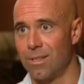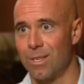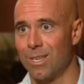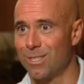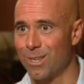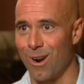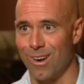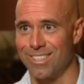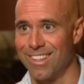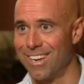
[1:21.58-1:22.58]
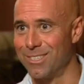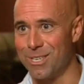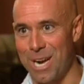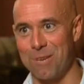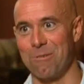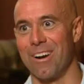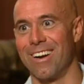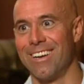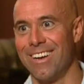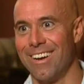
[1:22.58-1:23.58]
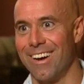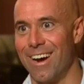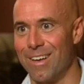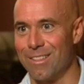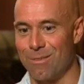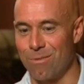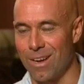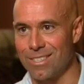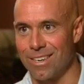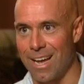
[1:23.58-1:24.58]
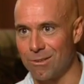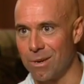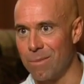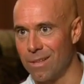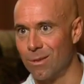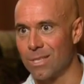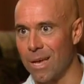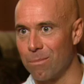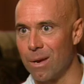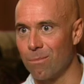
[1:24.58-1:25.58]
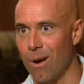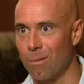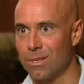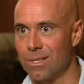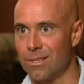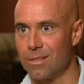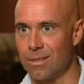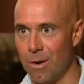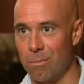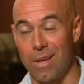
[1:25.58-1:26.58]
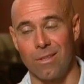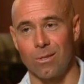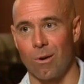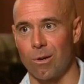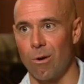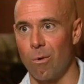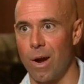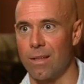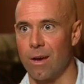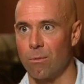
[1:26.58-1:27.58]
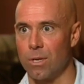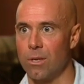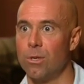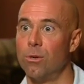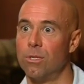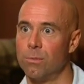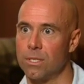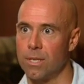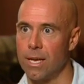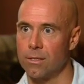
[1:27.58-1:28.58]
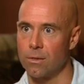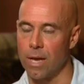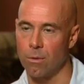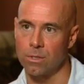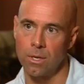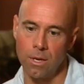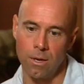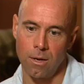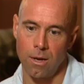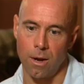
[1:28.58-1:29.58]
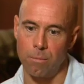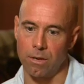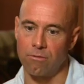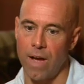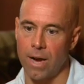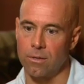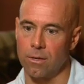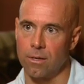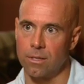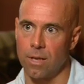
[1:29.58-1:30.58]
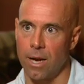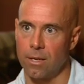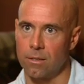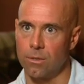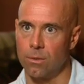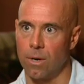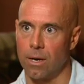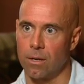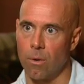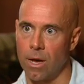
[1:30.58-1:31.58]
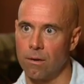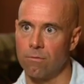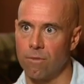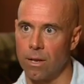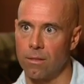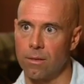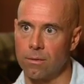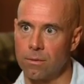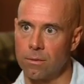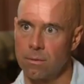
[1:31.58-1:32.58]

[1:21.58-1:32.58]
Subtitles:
the discharge, and then in January, the president, after he made those campaign promises, made this all go away? That would be a huge mistake. So that was a big factor in deciding to go ahead and fight this.